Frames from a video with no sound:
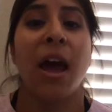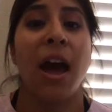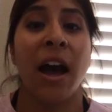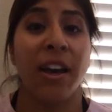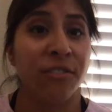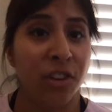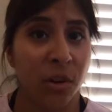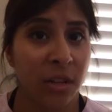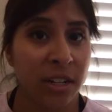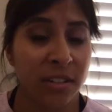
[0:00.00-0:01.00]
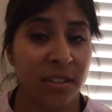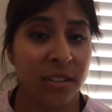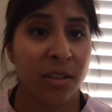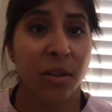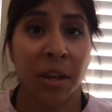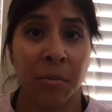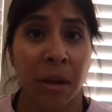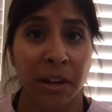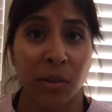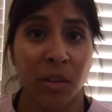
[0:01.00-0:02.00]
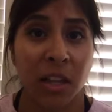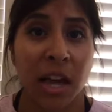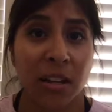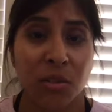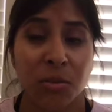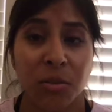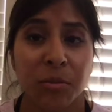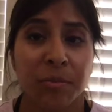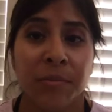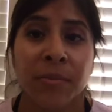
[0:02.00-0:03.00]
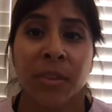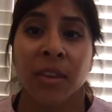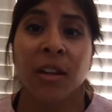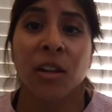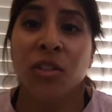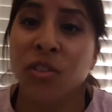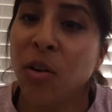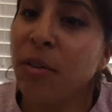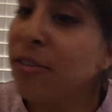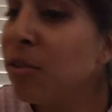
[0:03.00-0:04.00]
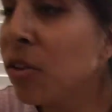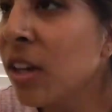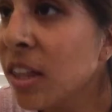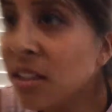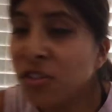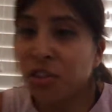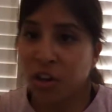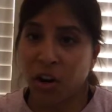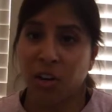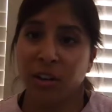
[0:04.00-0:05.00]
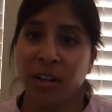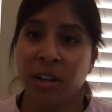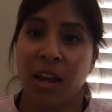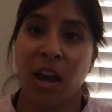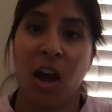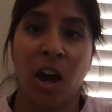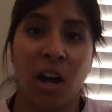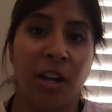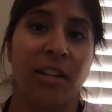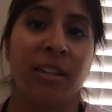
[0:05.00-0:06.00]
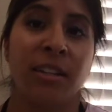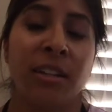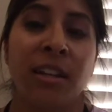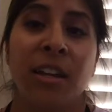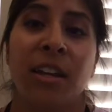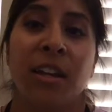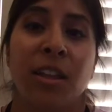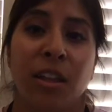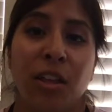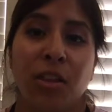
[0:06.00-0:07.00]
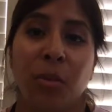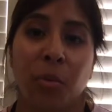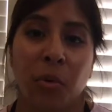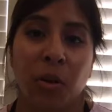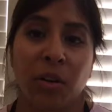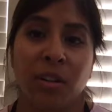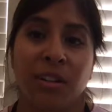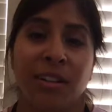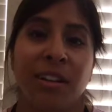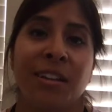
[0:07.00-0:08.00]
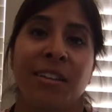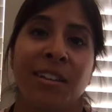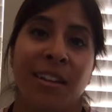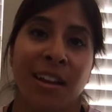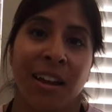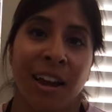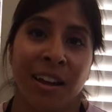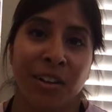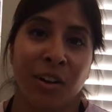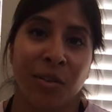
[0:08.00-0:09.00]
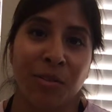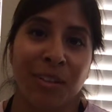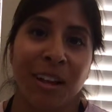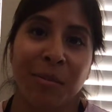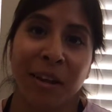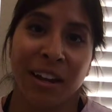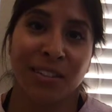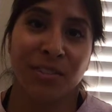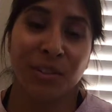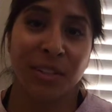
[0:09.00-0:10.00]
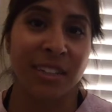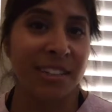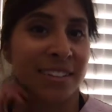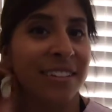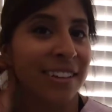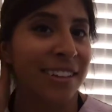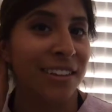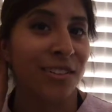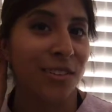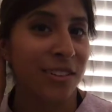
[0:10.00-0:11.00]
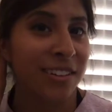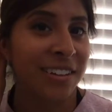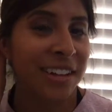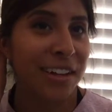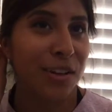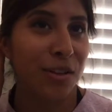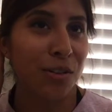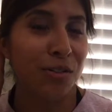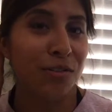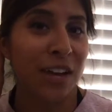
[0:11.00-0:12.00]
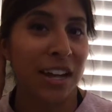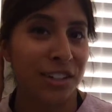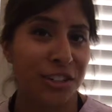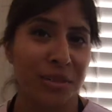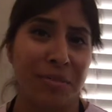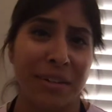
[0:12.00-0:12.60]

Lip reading: I've noticed in my own classroom. So if you look at this chart on the board, I know I'm kind of doing this a little old fashioned,